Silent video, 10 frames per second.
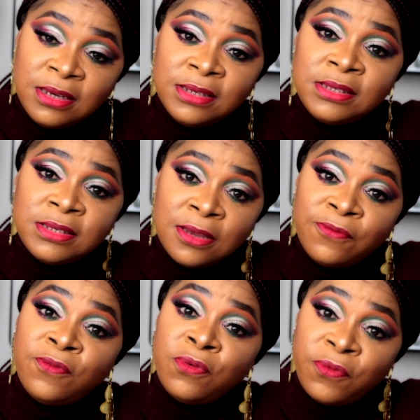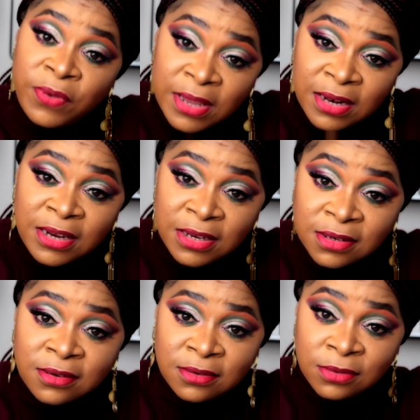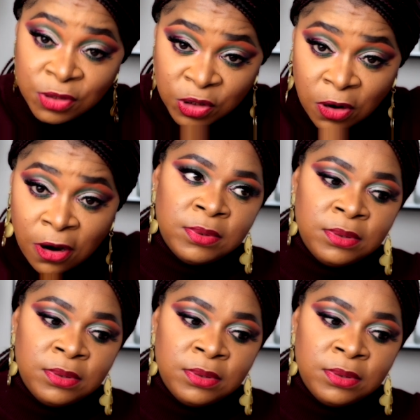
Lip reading: is a fulfilling job.